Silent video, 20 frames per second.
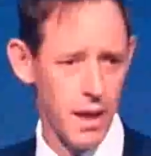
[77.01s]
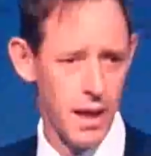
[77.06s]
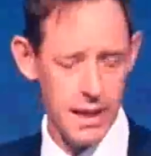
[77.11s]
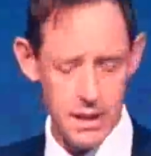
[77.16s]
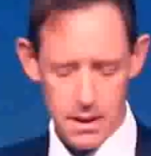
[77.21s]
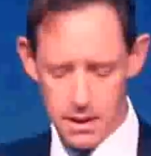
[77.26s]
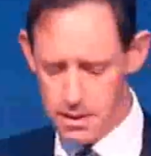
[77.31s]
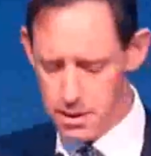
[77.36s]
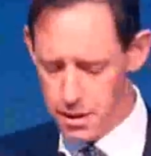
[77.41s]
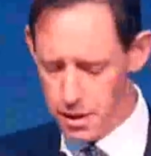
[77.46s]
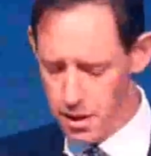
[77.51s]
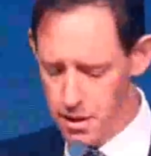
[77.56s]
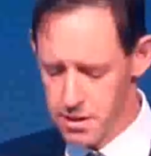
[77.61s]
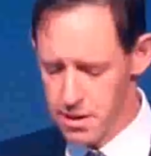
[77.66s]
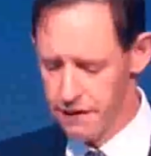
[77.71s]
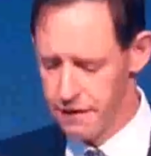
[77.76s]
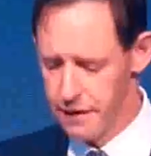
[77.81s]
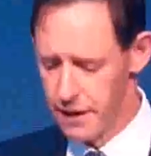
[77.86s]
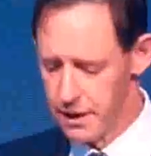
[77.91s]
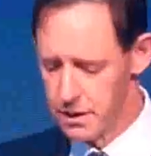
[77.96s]
At this
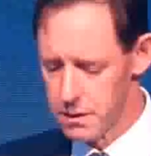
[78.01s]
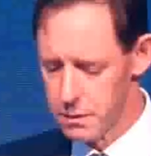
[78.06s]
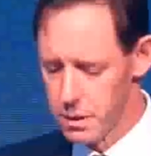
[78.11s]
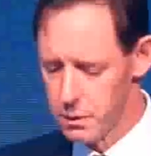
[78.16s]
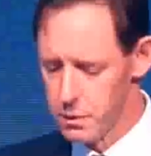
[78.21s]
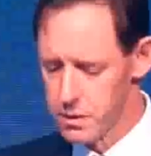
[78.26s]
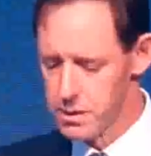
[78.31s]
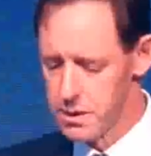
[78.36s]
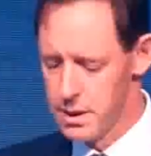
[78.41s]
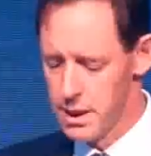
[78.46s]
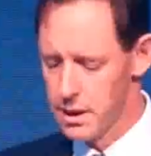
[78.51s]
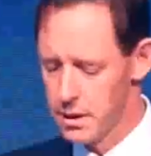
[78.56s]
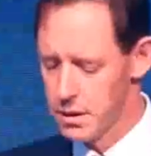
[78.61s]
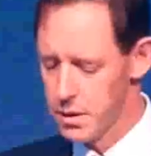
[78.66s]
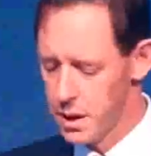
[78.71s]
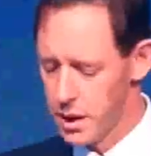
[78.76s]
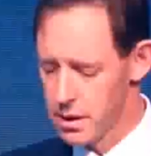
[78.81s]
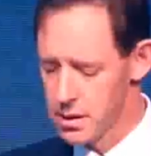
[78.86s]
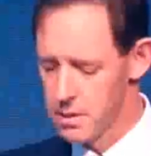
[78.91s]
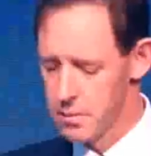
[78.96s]
year's event, we will seek
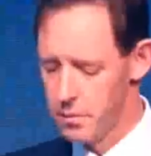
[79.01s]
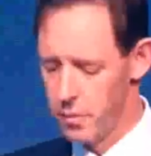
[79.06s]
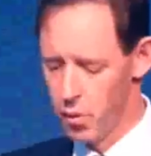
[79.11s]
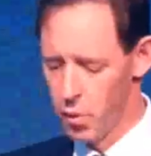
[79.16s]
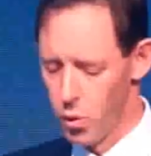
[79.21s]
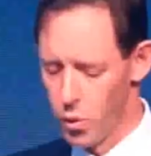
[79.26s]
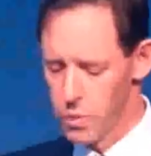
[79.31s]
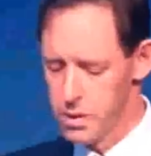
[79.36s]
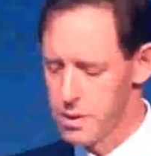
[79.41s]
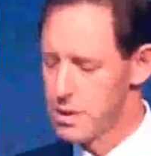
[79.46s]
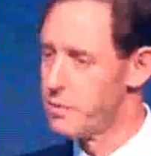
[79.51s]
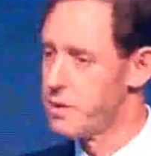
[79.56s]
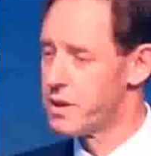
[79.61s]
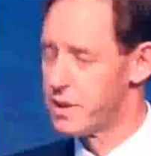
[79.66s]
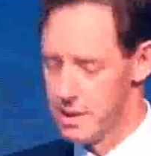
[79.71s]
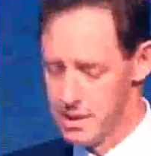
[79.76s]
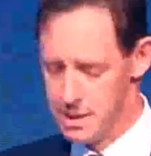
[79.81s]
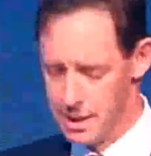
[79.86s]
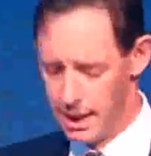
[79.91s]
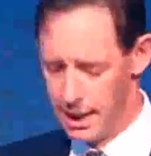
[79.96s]
to explore some
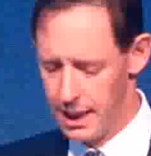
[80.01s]
of these